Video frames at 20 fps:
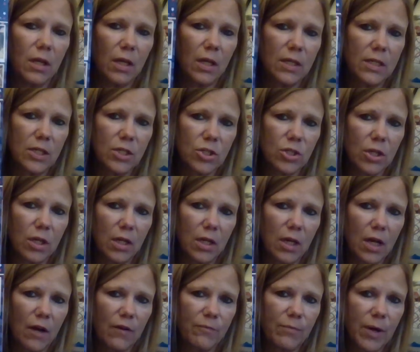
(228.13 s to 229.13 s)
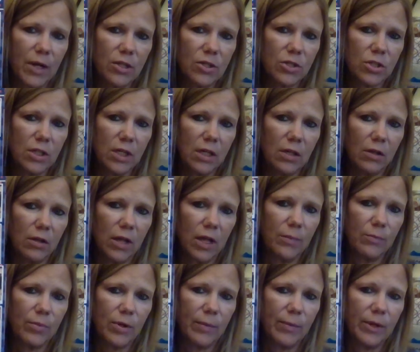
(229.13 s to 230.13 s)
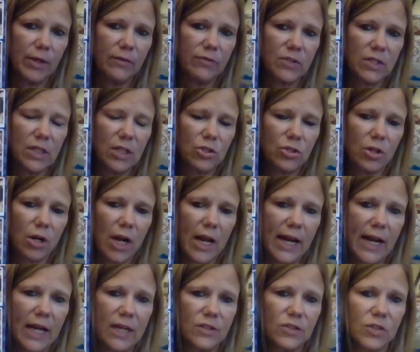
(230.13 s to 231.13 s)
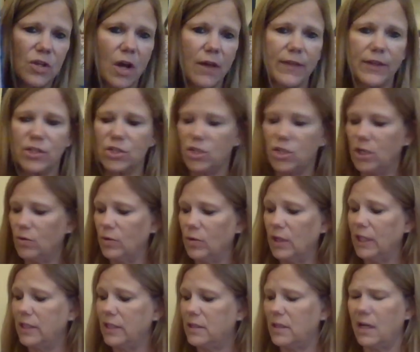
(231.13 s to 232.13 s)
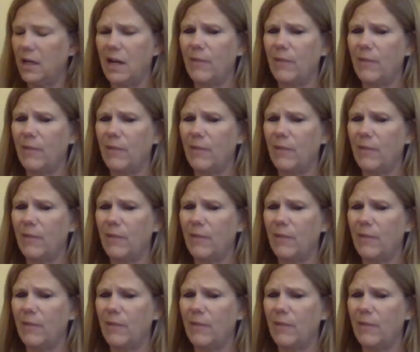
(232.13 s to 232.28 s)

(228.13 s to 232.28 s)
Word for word: edition of Punch Needle and Primitive Stitcher. And I saw that she'd released it.